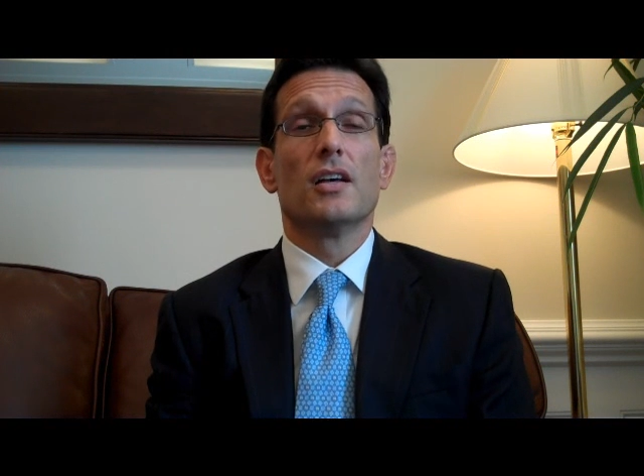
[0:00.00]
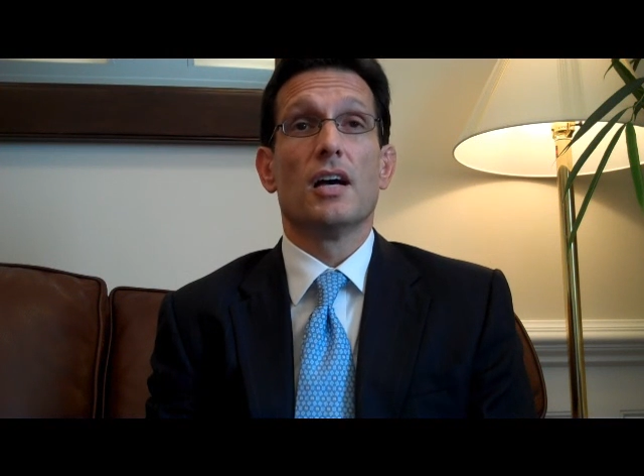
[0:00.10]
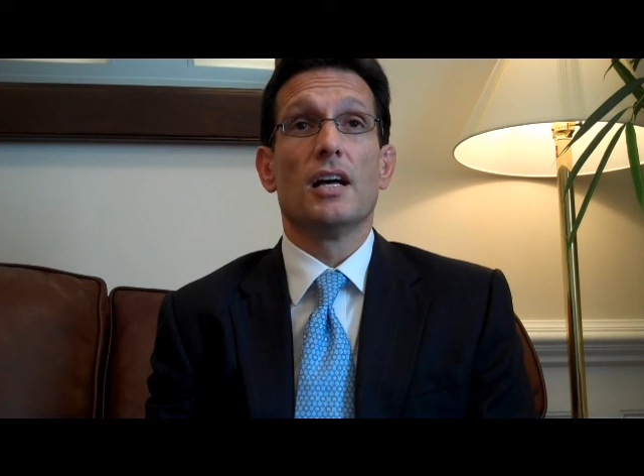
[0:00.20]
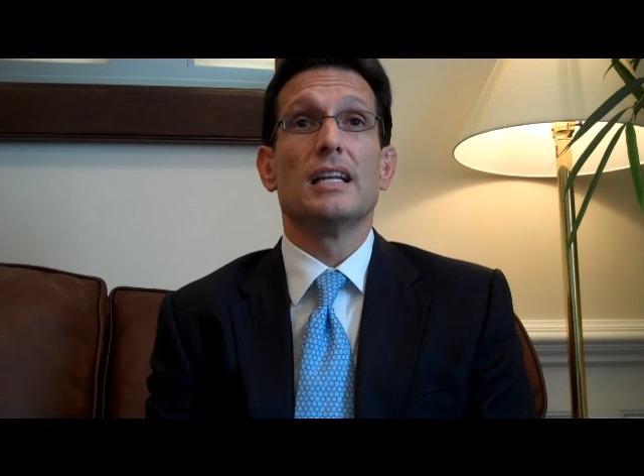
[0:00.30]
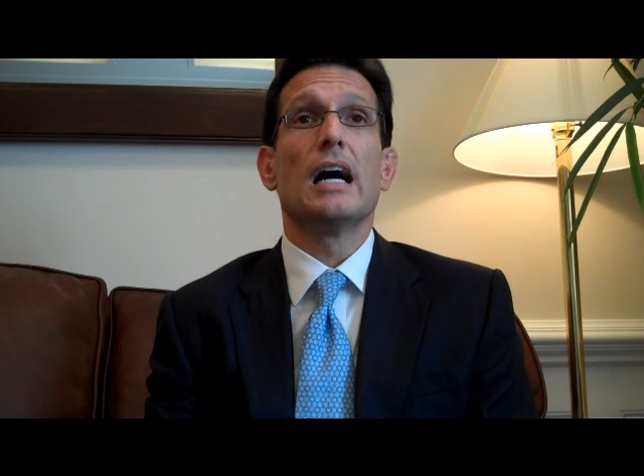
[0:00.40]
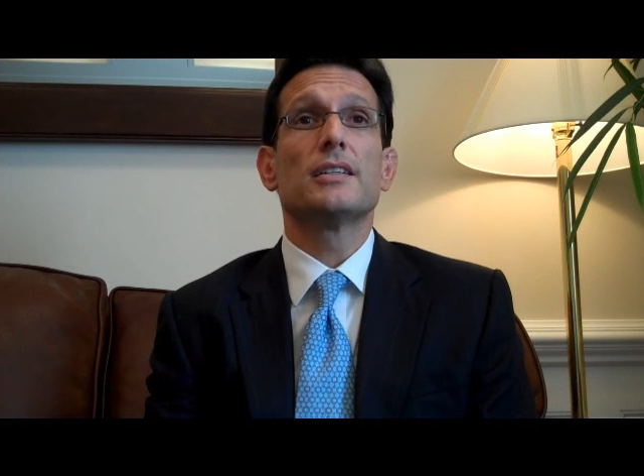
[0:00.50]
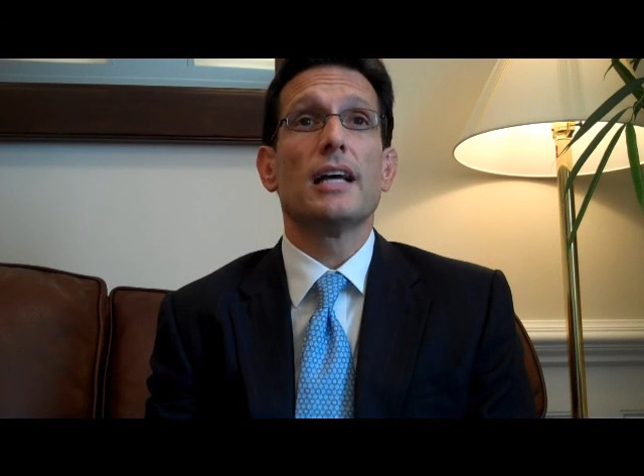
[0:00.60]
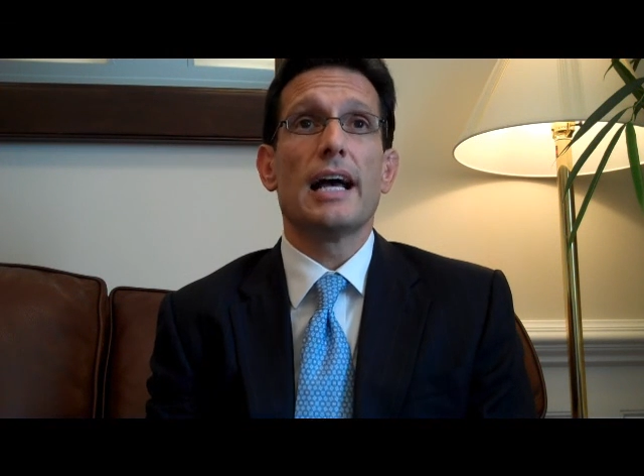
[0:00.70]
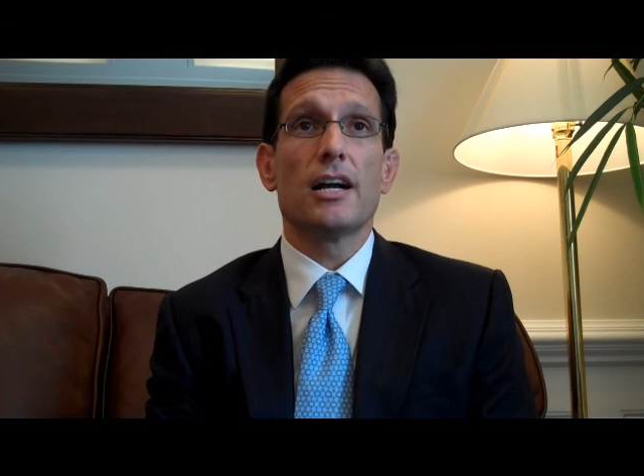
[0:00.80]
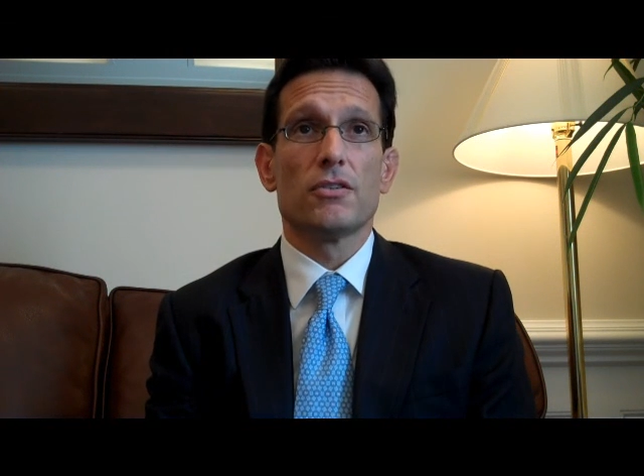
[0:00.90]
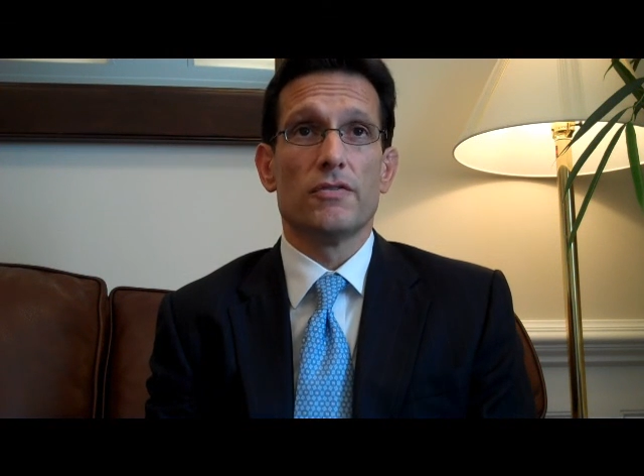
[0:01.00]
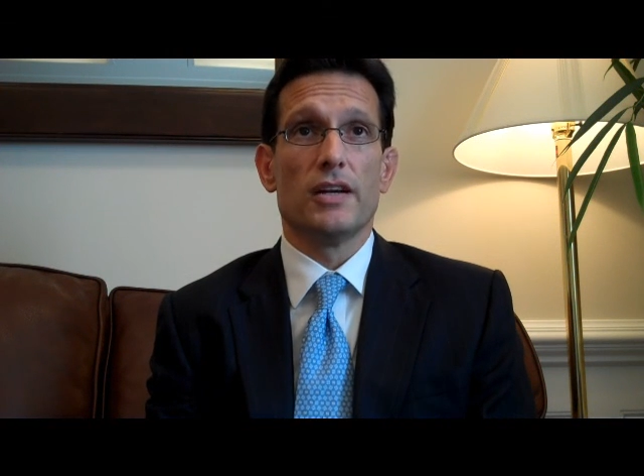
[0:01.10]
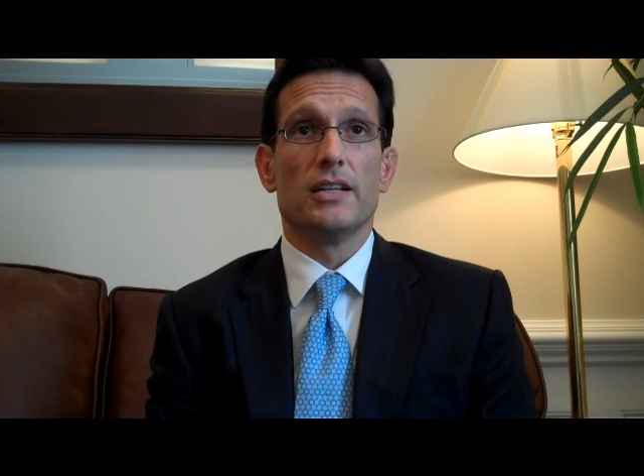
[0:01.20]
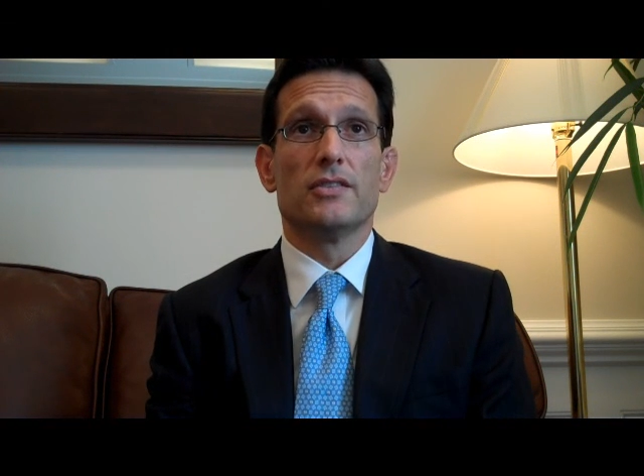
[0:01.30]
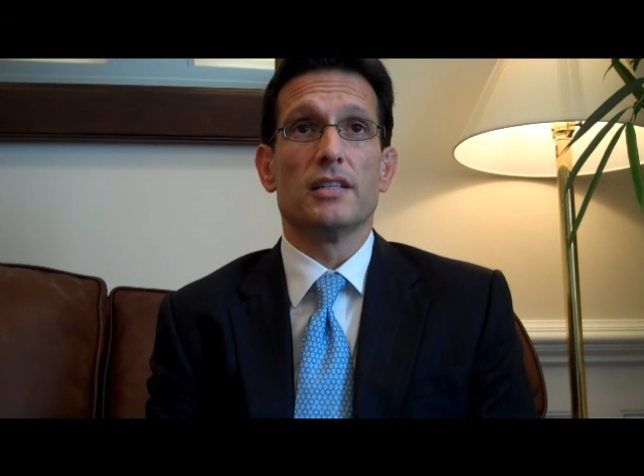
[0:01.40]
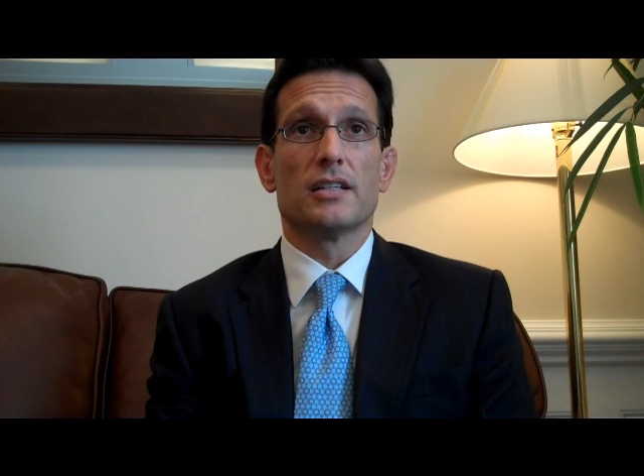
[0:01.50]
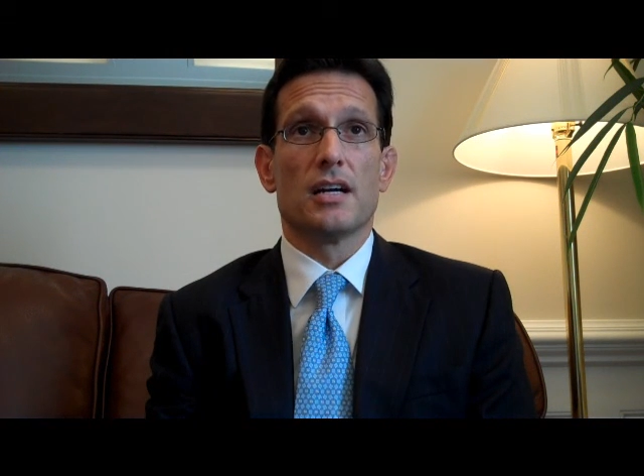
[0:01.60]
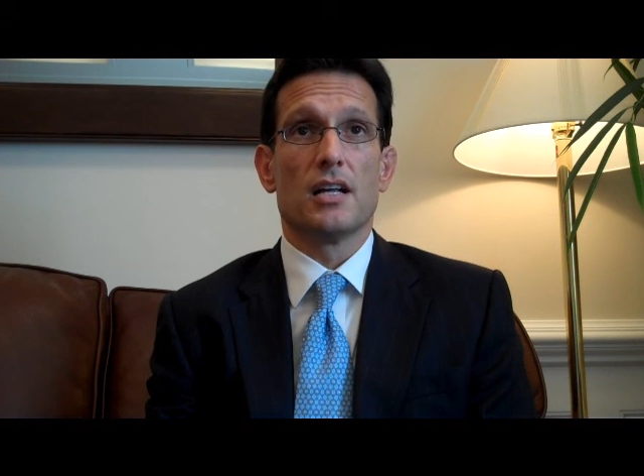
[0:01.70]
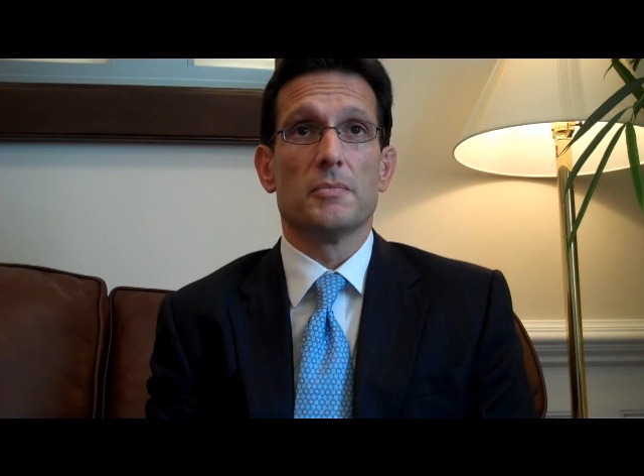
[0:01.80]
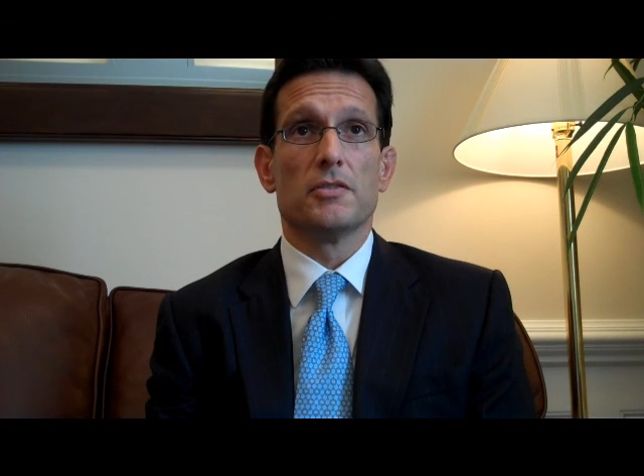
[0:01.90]
uh, not to aggravate the
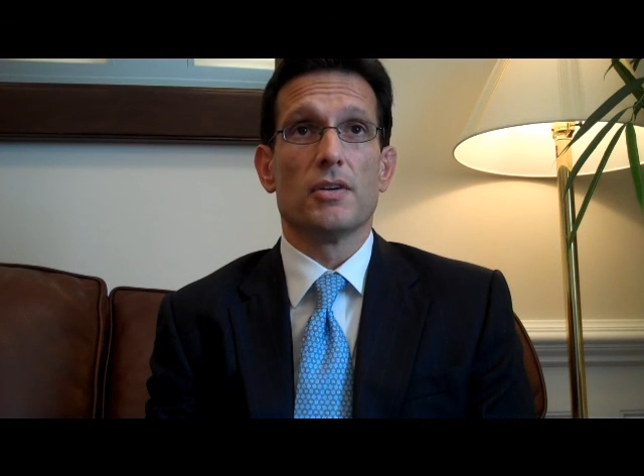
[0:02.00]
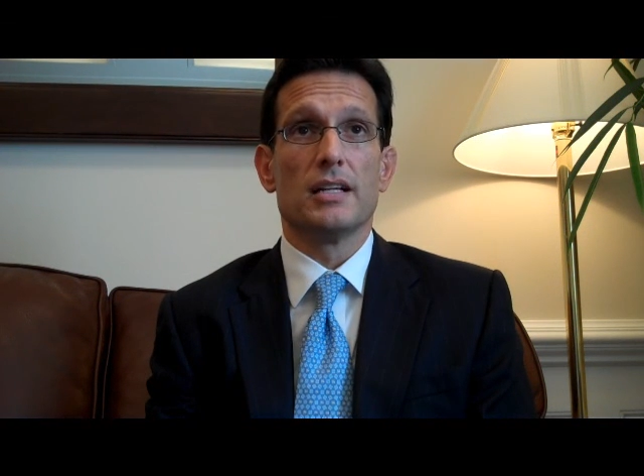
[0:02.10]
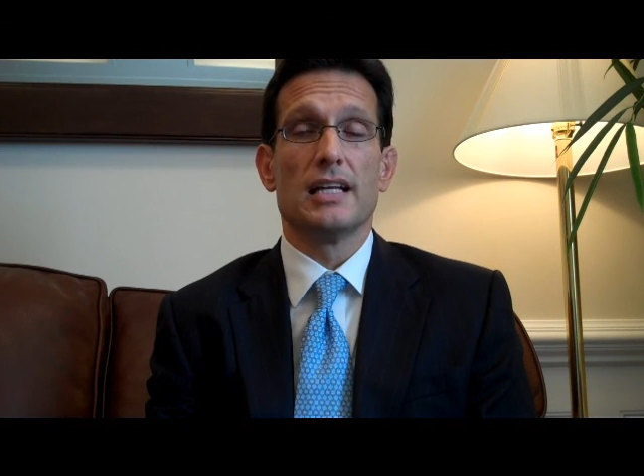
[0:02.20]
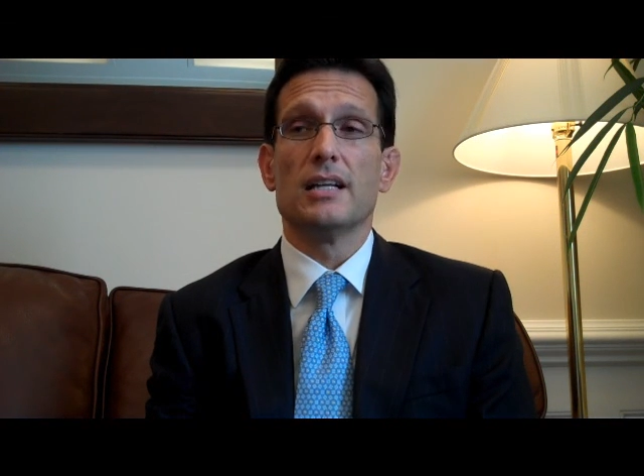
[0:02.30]
economy right now,